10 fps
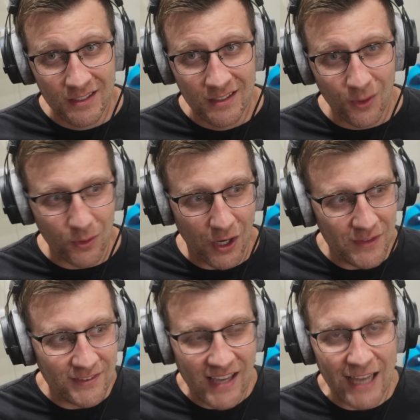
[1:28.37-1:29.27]
Or are
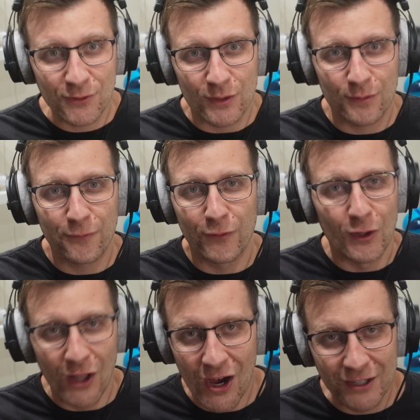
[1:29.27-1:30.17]
these guys just
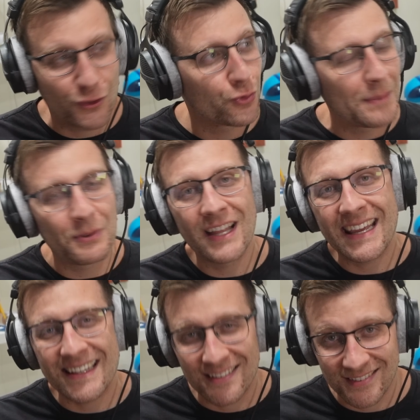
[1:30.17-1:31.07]
full-on AAA
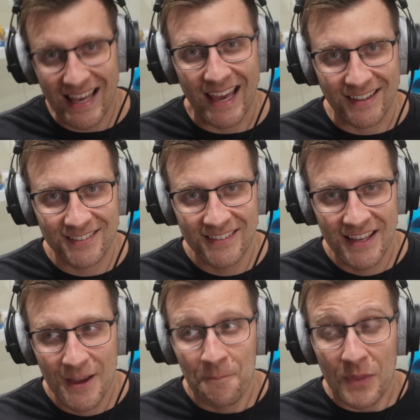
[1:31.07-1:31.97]
execs?
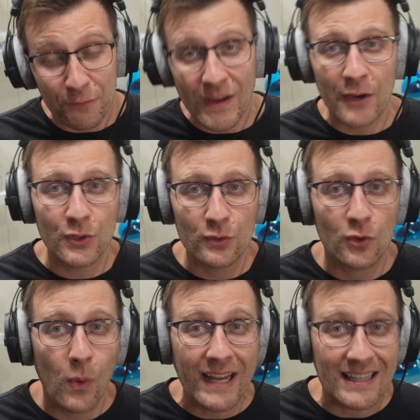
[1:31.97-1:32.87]
The founders
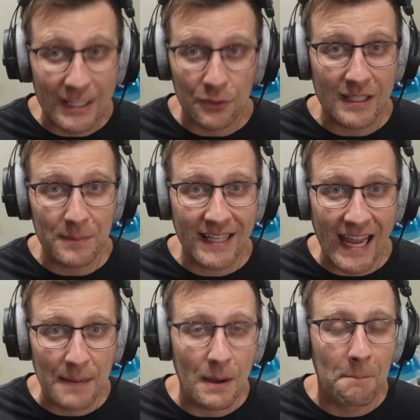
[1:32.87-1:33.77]
quite literally
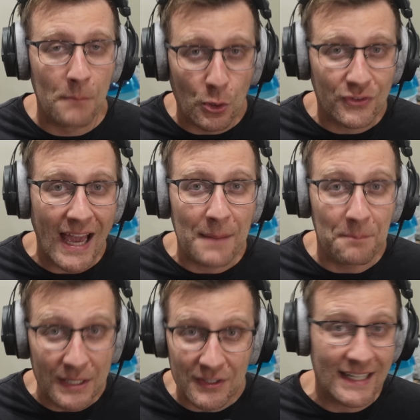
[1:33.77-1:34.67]
became
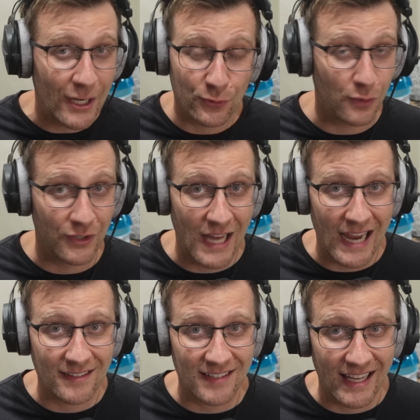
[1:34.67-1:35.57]
multi-millionaires
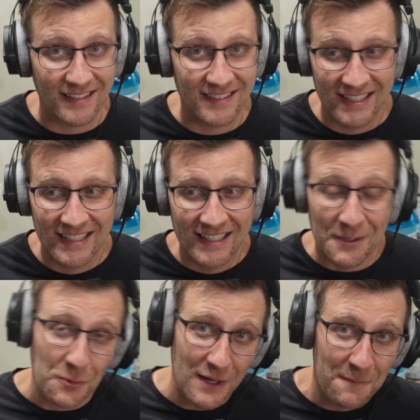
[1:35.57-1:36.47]
overnight, and,
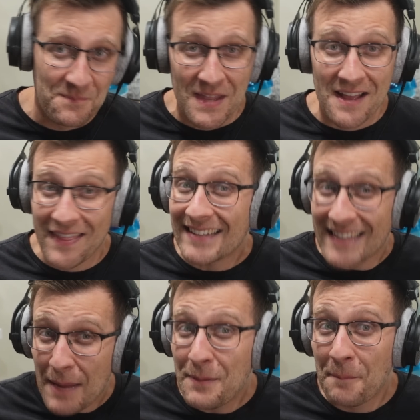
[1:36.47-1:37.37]
well, that
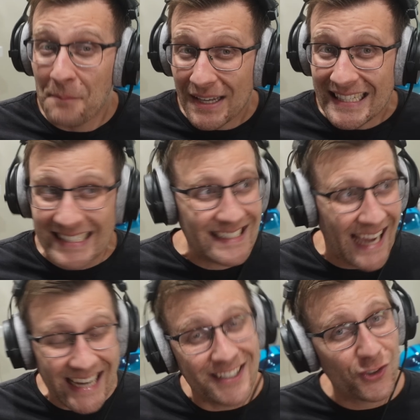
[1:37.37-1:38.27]
type of money
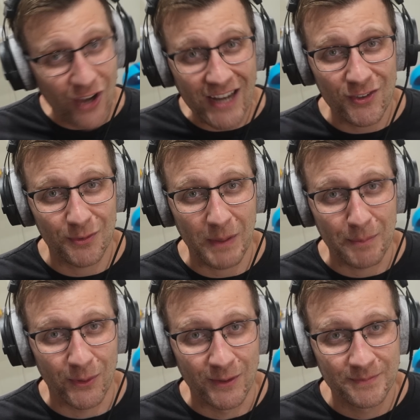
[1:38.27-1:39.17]
kind of changes people.